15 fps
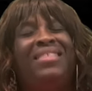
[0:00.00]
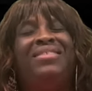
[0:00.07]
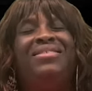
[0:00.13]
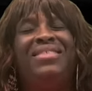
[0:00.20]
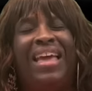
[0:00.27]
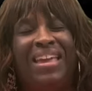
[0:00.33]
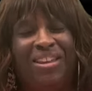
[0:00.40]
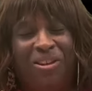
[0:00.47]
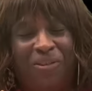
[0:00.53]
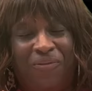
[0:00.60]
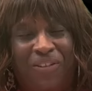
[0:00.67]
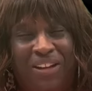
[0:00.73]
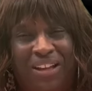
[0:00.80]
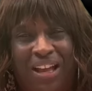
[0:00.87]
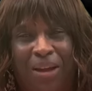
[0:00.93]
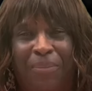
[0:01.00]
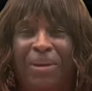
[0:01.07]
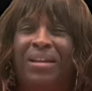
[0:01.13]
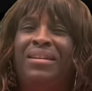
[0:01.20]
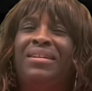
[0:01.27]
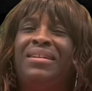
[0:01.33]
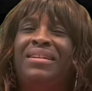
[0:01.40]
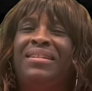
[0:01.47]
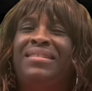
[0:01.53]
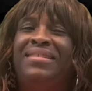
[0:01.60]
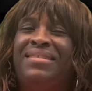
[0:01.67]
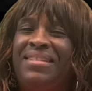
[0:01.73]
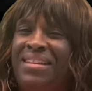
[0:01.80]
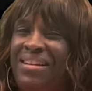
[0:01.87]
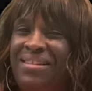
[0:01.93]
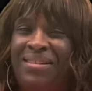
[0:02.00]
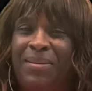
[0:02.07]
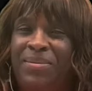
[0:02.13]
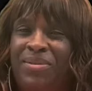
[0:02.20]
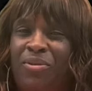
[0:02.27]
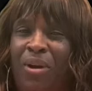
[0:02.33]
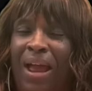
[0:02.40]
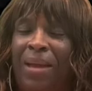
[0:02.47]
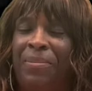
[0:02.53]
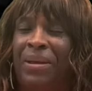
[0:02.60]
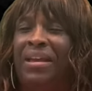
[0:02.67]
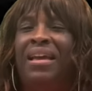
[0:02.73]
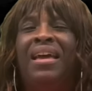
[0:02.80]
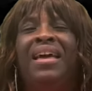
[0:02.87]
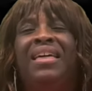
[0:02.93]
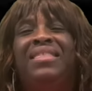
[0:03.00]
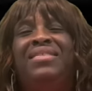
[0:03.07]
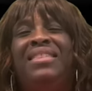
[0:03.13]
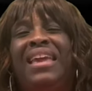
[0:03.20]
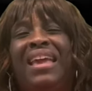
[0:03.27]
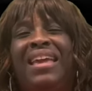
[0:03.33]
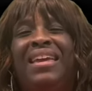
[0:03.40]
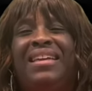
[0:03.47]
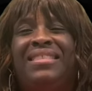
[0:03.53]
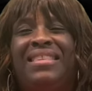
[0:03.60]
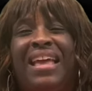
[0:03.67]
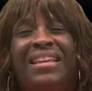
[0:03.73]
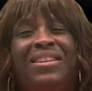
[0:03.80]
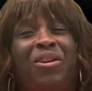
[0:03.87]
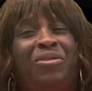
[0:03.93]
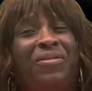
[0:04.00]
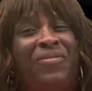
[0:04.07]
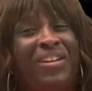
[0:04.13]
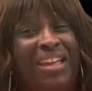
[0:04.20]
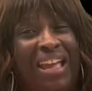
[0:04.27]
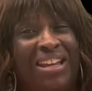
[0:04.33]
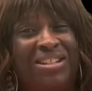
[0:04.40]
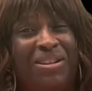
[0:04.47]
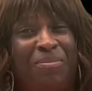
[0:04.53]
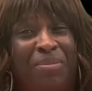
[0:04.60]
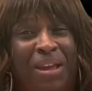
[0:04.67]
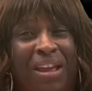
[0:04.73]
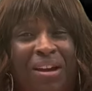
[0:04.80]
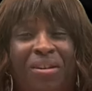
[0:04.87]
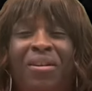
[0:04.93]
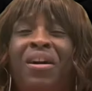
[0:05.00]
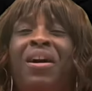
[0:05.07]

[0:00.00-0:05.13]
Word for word: thank you for coming. Consider subscribing. Then hit that notification bell